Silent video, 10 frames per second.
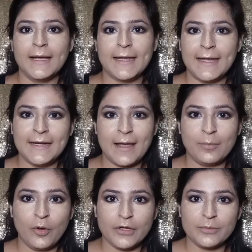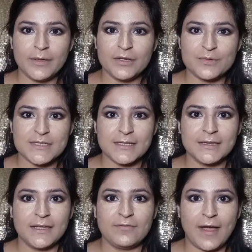Again, I'm going to be
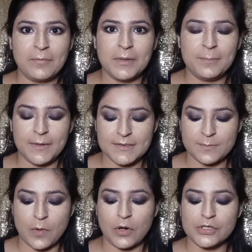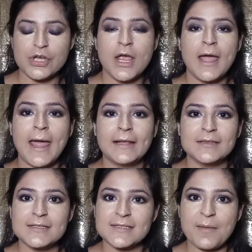using the YBP sponge,
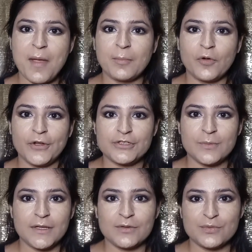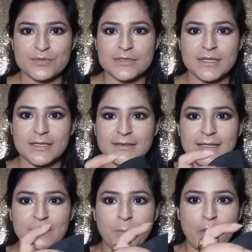and this time I'm going to be using
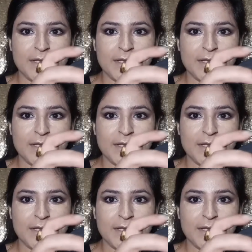the